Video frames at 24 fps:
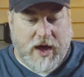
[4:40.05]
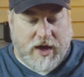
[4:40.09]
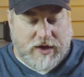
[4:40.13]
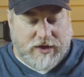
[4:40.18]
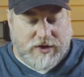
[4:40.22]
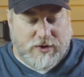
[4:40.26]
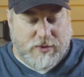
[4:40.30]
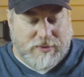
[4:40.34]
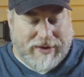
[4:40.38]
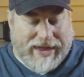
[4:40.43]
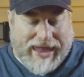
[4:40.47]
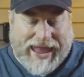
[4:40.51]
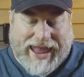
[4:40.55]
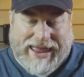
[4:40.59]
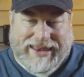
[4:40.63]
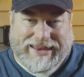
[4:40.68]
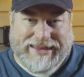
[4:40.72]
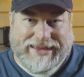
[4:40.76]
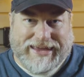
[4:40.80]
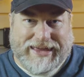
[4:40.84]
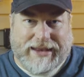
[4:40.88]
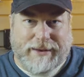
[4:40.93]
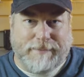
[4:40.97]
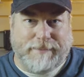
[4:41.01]
You
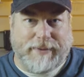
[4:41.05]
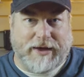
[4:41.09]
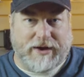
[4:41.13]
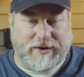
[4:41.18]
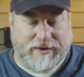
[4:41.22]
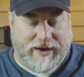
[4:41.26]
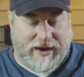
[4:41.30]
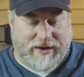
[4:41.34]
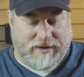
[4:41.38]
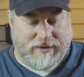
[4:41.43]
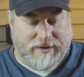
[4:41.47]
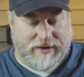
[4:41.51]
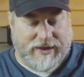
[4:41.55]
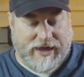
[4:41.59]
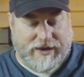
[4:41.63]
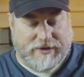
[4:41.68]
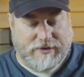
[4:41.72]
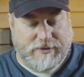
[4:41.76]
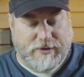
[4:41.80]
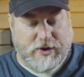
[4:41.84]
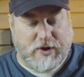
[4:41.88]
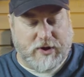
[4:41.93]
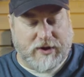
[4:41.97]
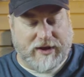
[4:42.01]
can't get a better angle on that.
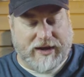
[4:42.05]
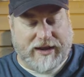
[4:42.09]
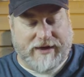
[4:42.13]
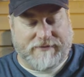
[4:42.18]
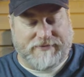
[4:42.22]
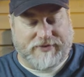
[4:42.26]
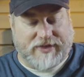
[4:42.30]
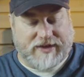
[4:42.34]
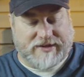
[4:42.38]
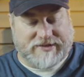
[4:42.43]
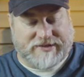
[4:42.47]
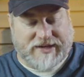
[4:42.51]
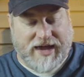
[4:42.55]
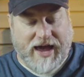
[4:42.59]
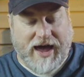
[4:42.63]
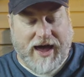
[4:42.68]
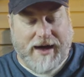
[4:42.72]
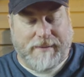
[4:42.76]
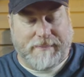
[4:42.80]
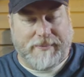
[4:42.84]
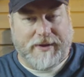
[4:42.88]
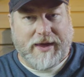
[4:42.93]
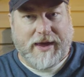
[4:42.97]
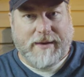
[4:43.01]
You can lift this
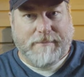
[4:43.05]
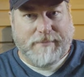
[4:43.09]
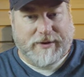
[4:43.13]
up,